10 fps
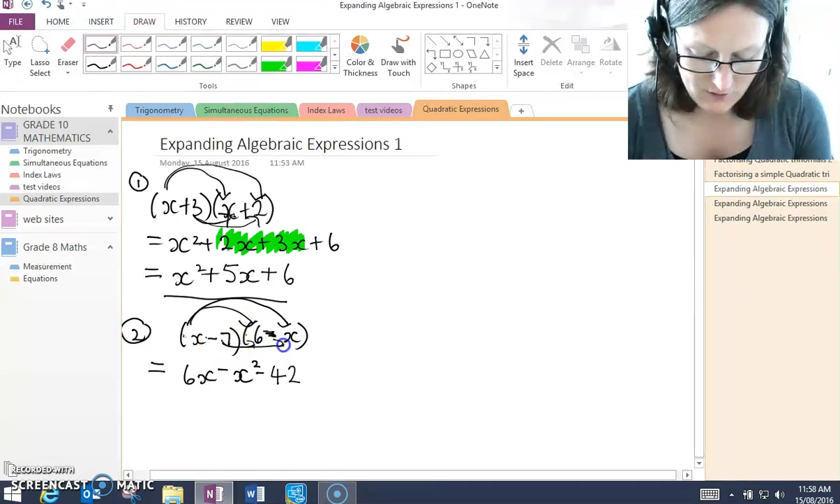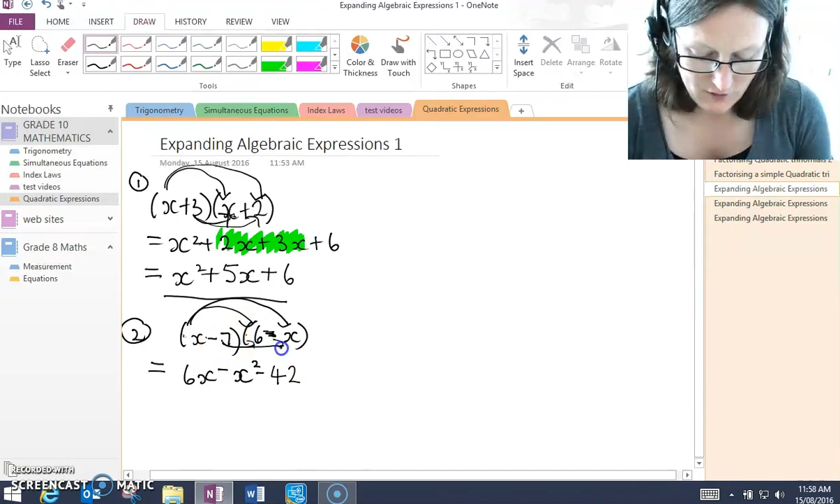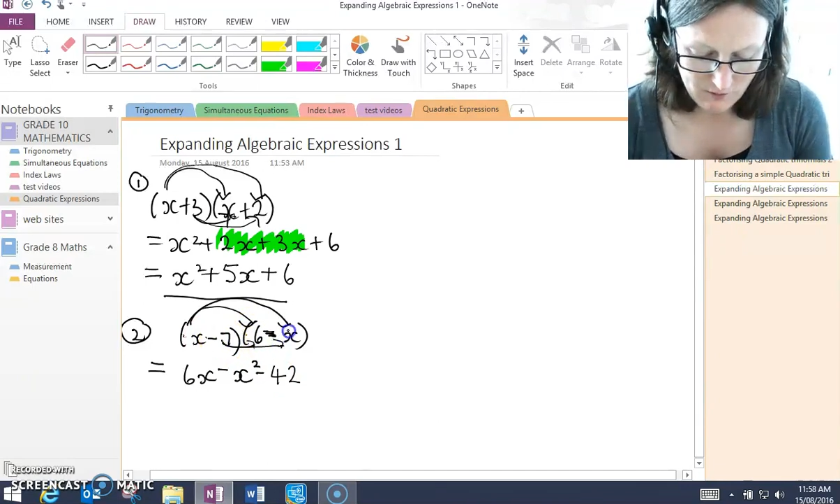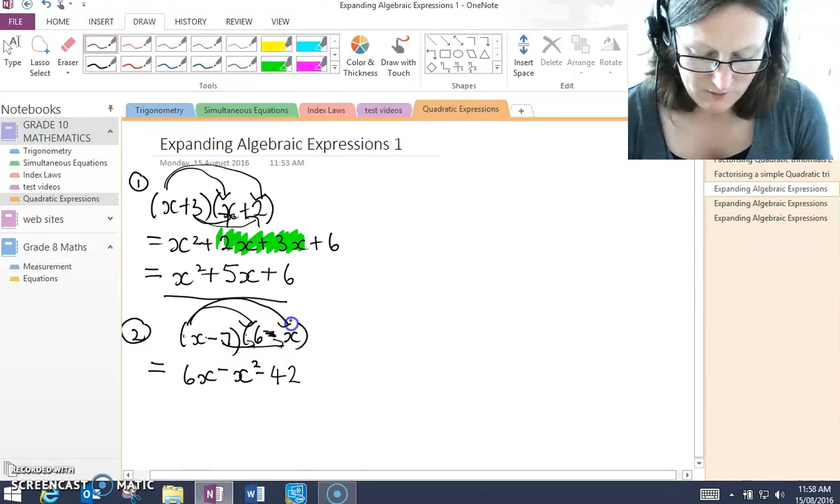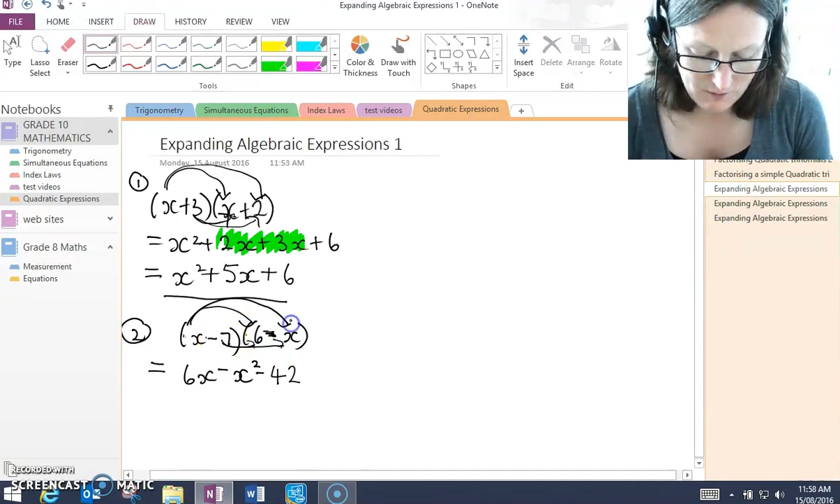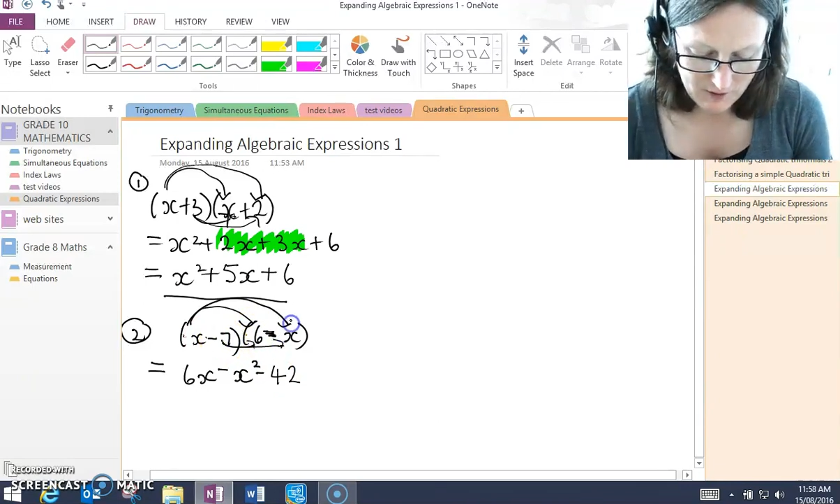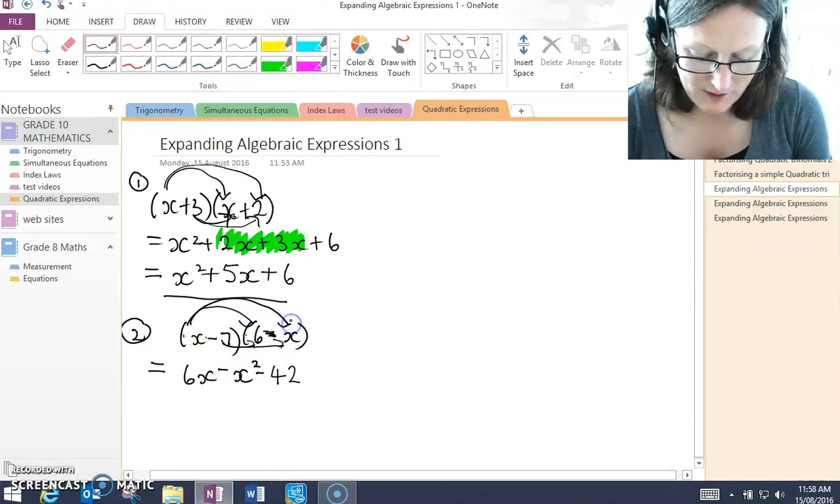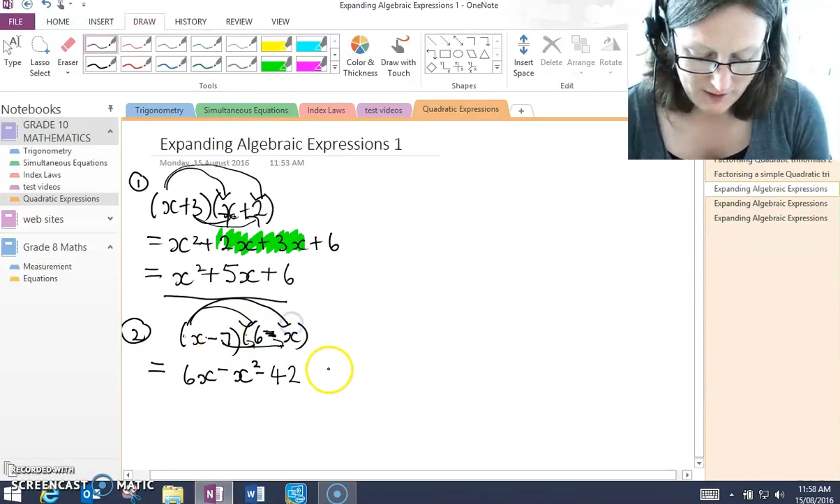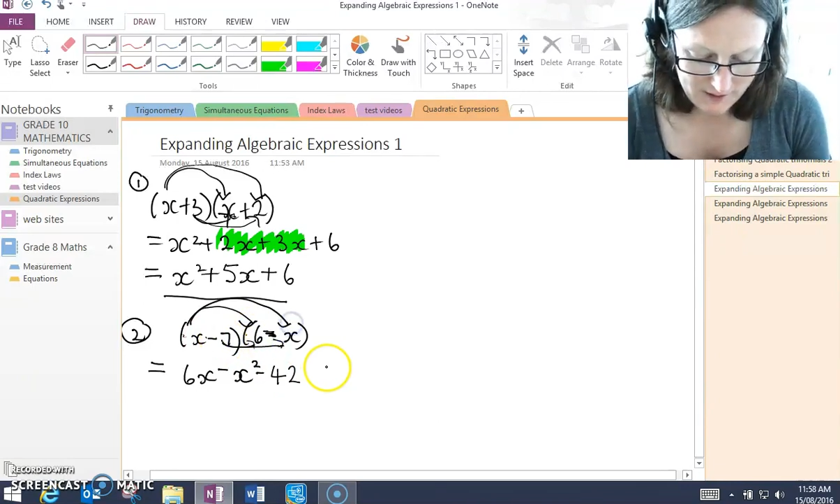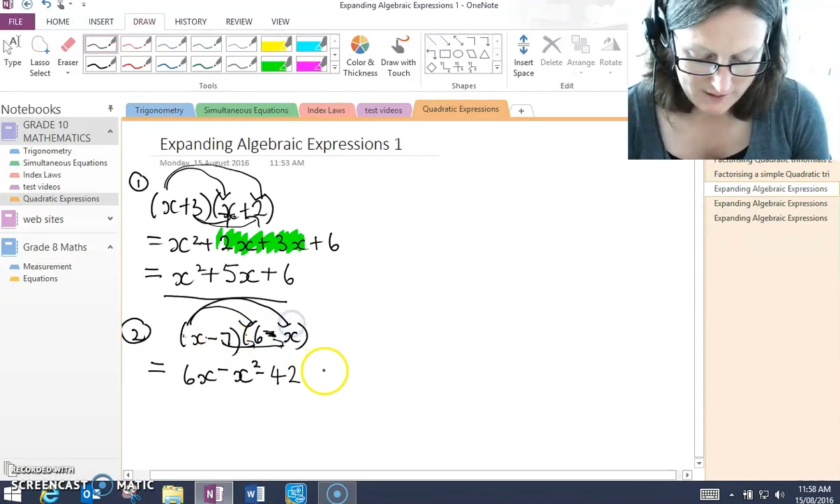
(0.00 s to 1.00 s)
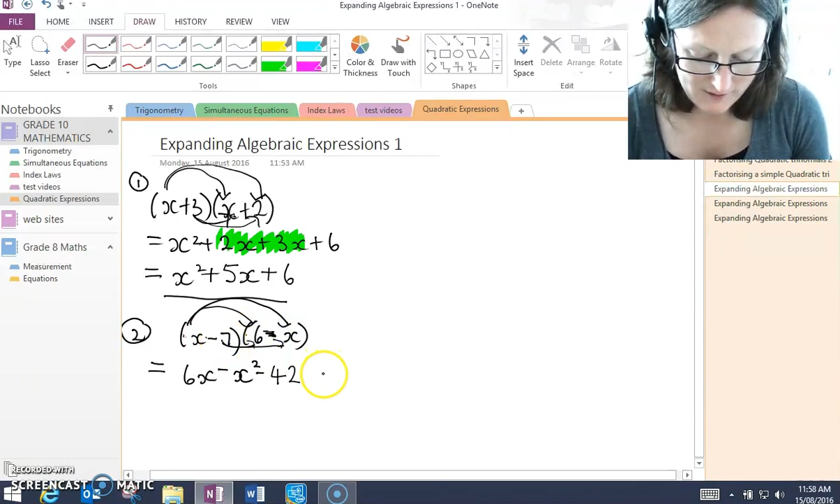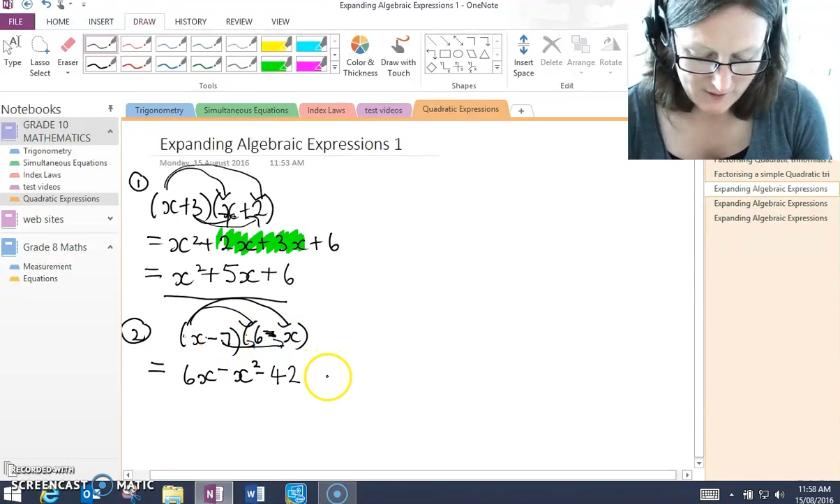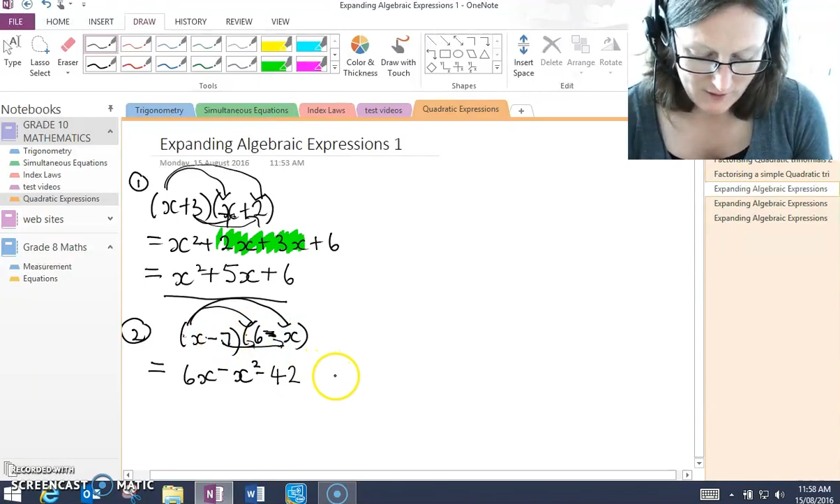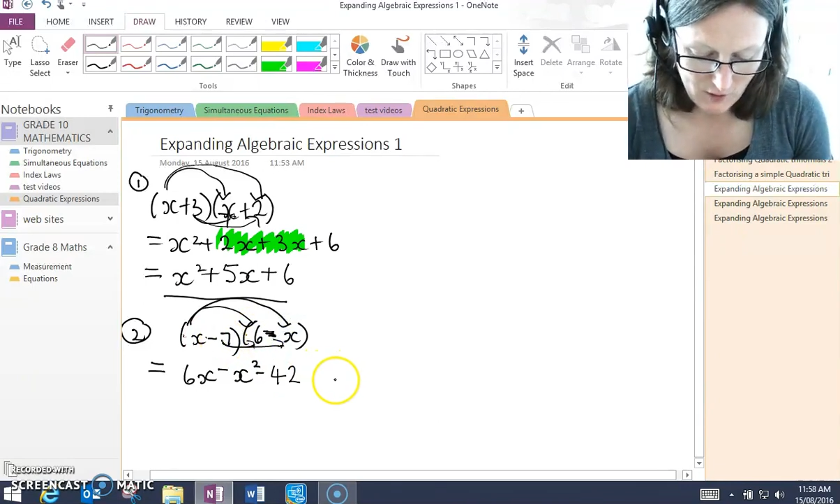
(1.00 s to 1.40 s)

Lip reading: times by x,